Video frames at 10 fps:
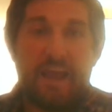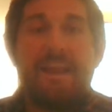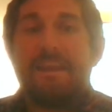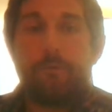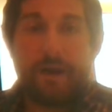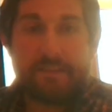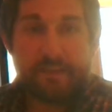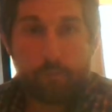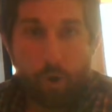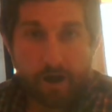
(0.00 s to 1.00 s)
any way
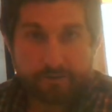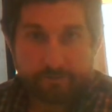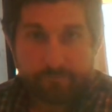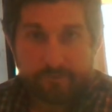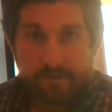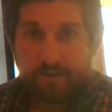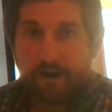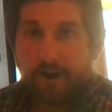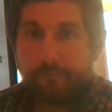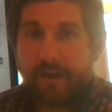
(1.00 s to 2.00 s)
they
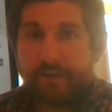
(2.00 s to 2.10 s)
want.